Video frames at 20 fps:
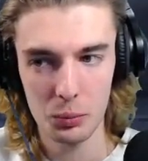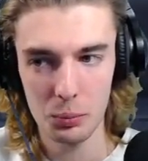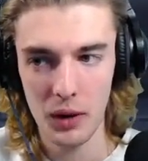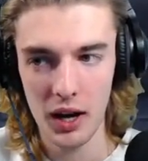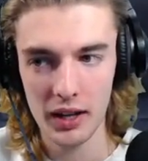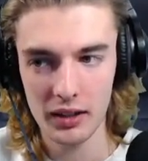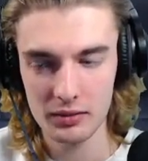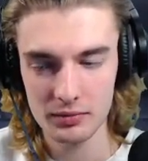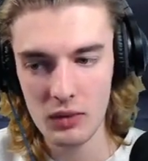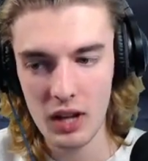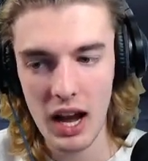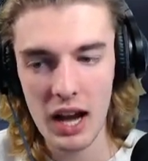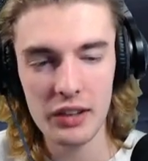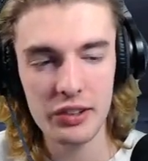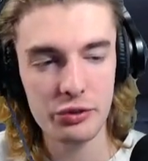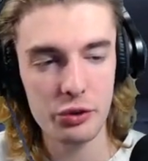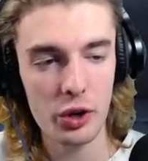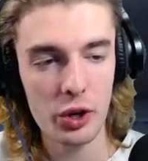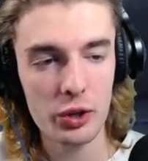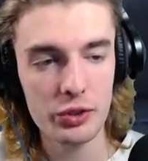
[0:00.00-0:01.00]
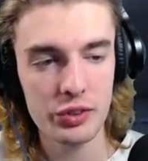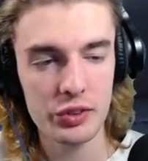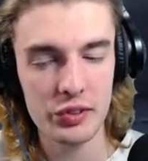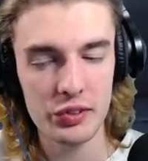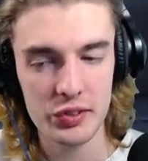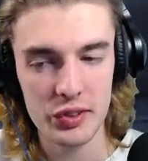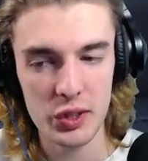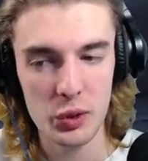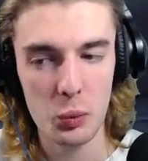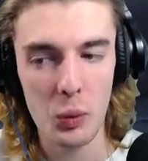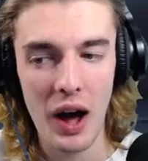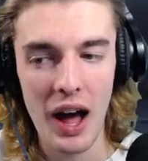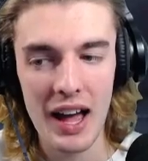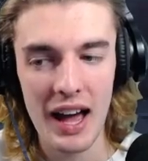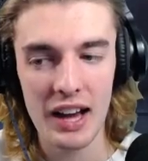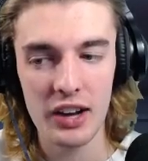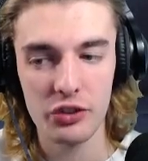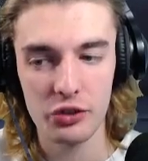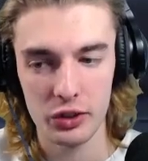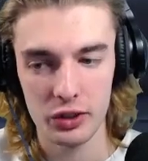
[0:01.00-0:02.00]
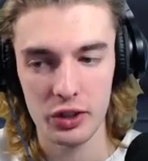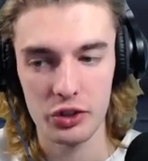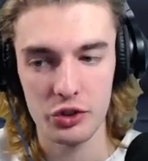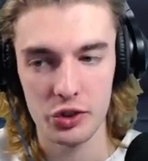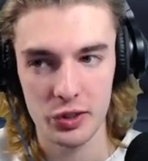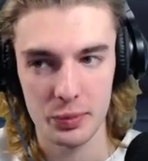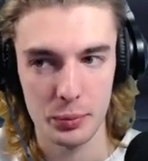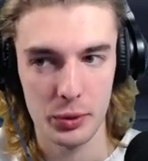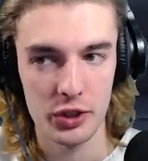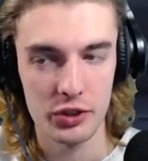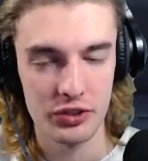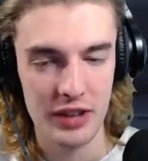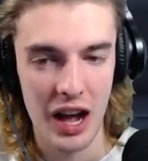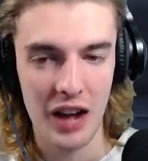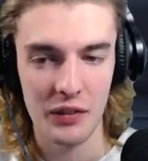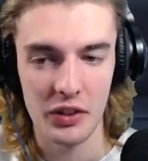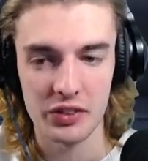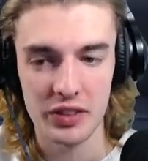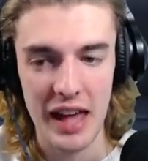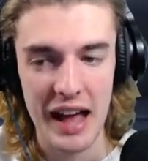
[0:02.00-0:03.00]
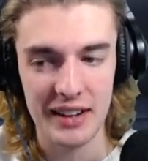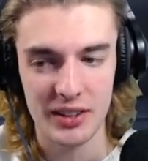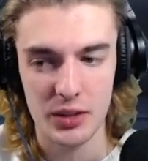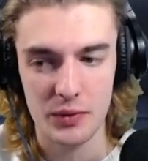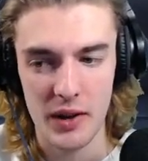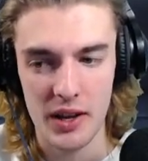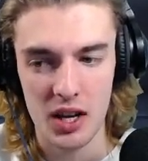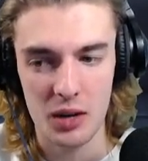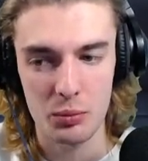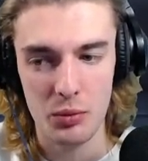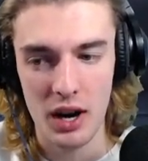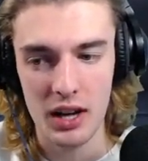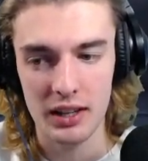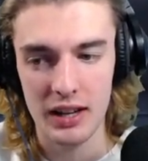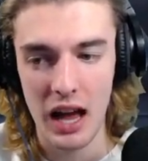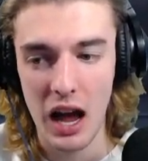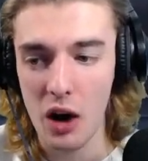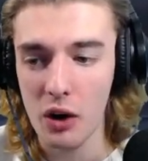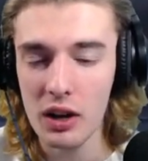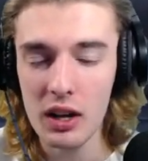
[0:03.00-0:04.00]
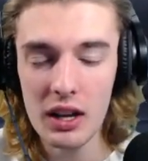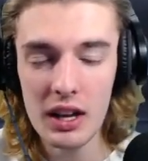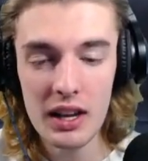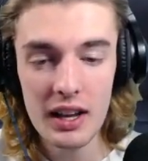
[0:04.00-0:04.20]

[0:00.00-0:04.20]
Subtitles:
but I struggle to see why I shouldn't just put down this active item right now.